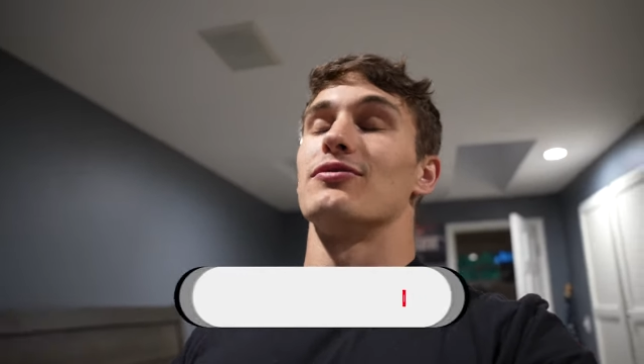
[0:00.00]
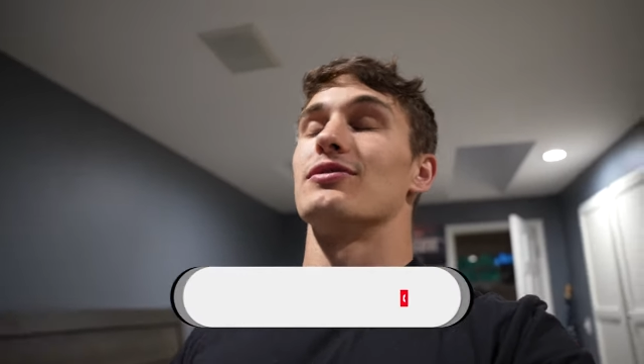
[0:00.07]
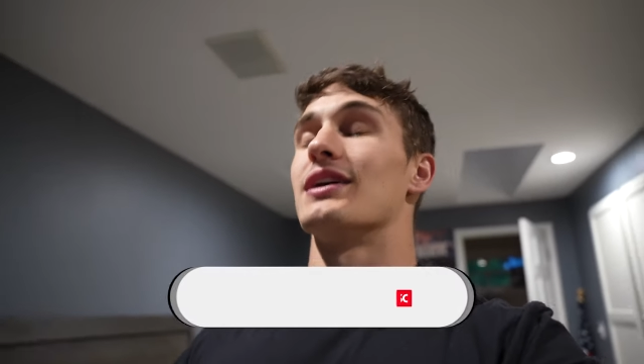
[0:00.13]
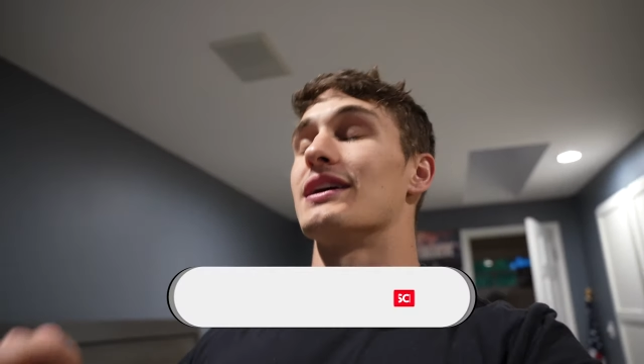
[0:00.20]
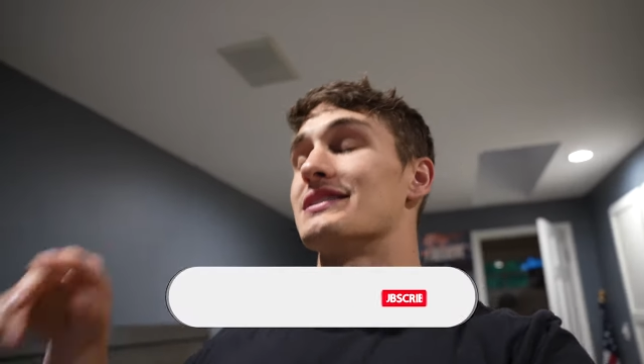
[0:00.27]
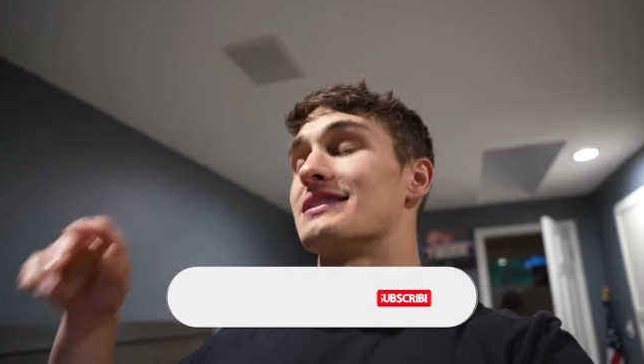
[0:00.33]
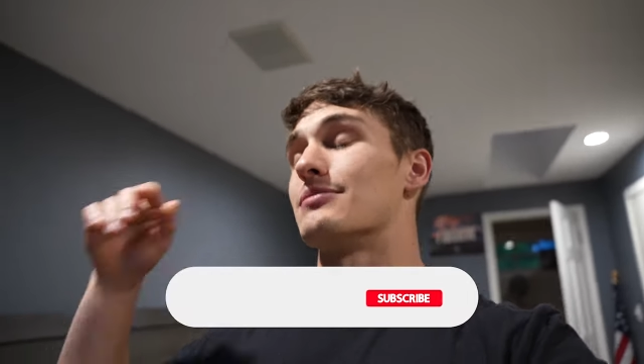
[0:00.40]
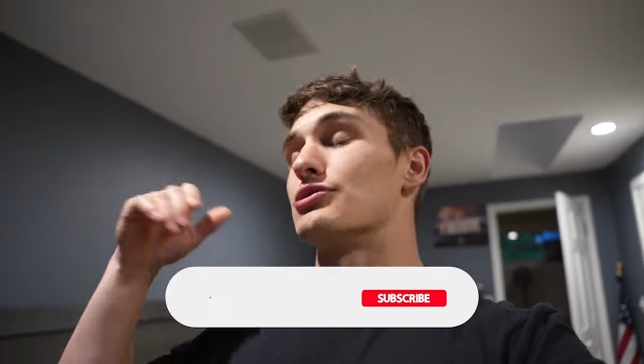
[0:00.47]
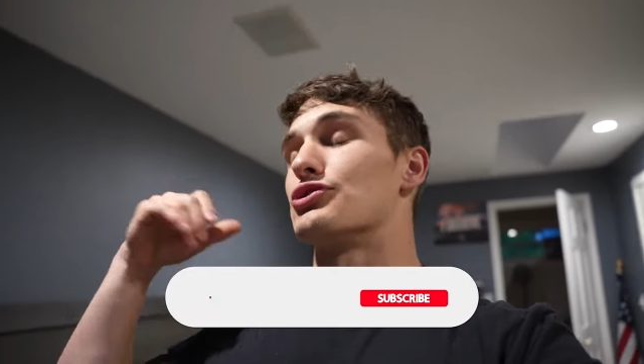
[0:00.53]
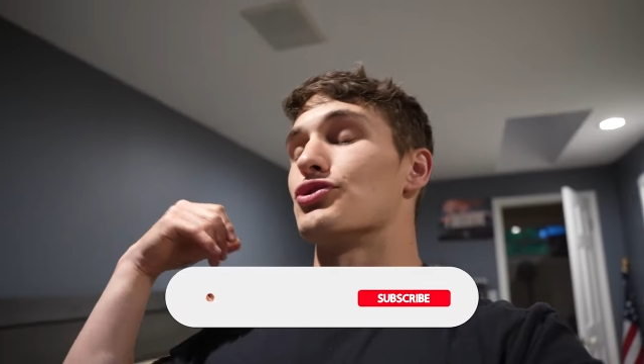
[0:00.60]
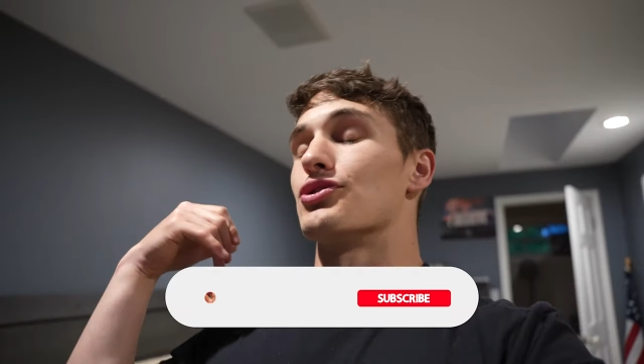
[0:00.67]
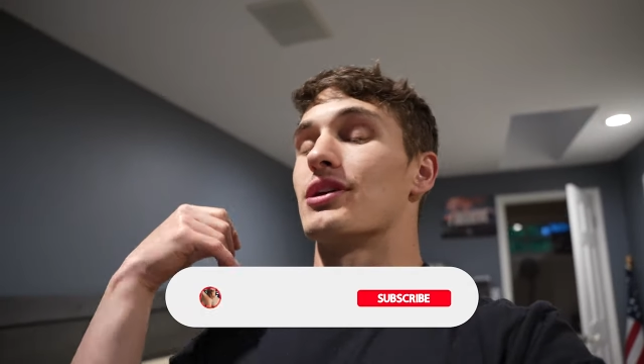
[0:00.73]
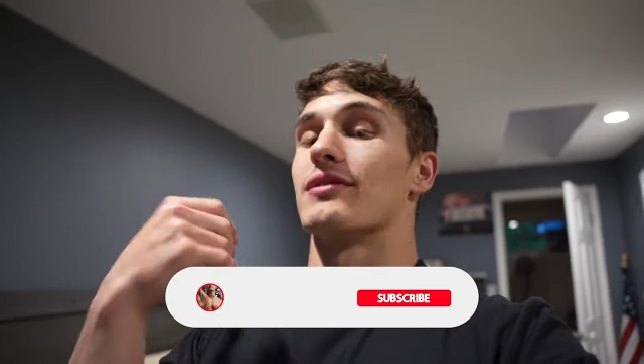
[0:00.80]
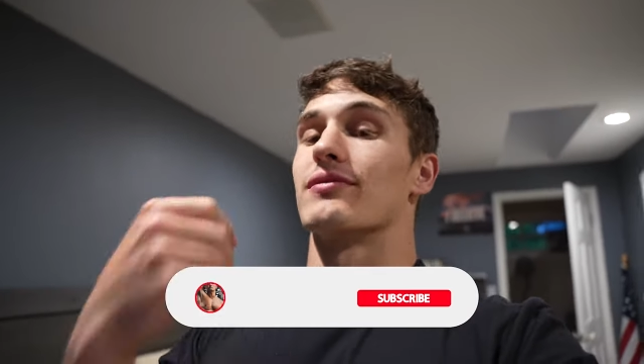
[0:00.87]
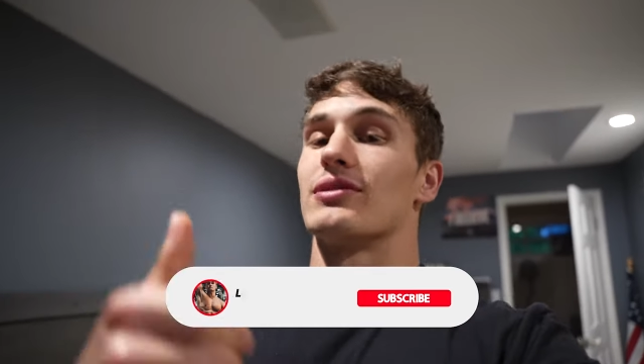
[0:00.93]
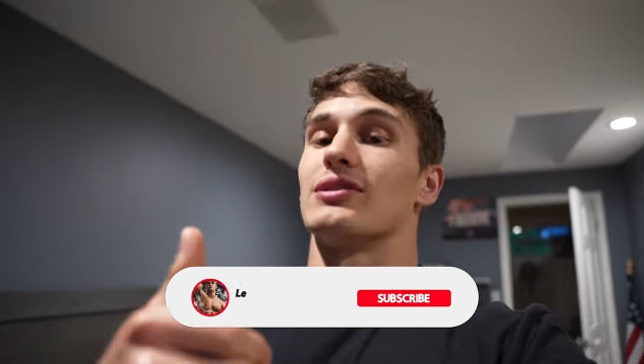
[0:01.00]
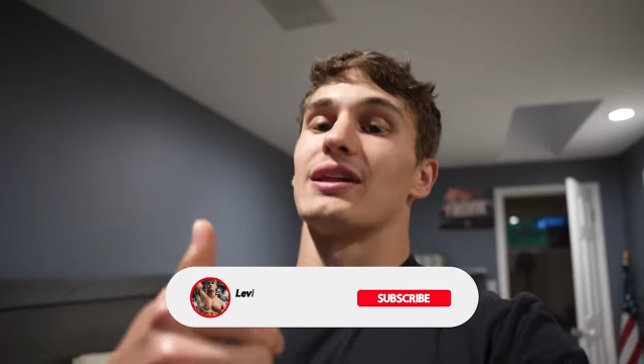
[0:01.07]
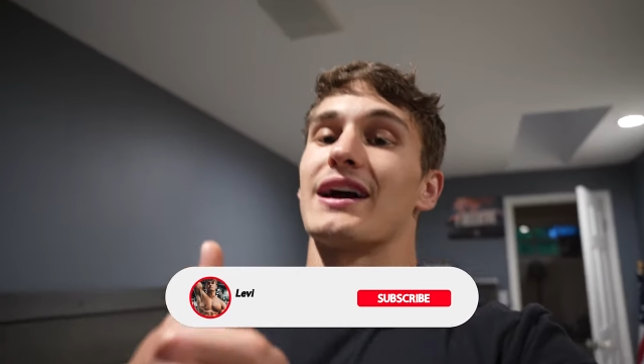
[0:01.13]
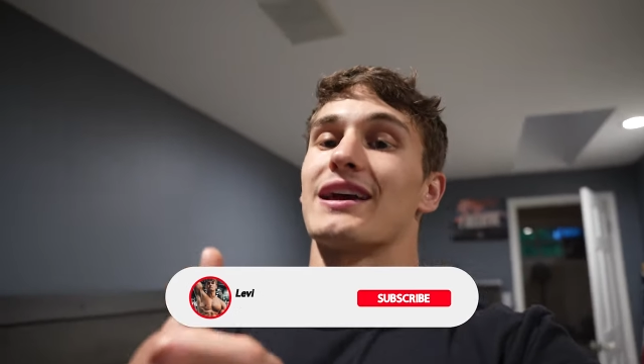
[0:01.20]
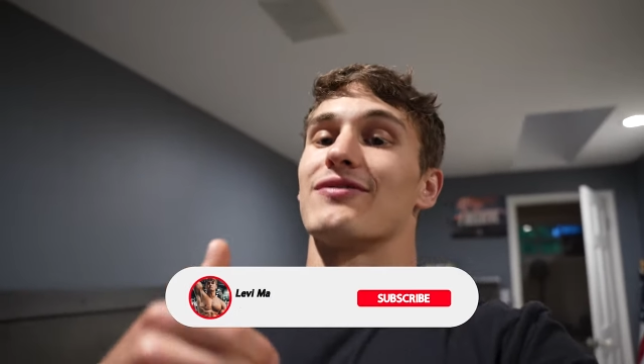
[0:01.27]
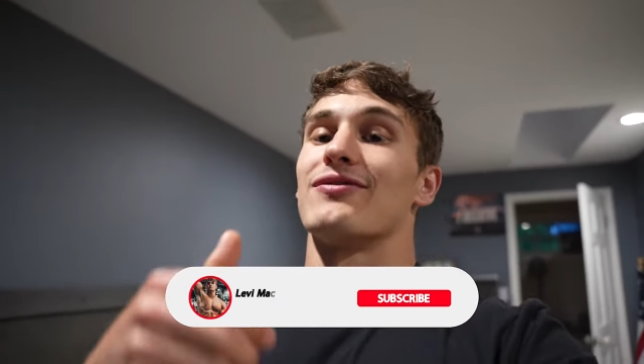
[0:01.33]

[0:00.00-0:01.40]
If you guys did, be sure to give it a like.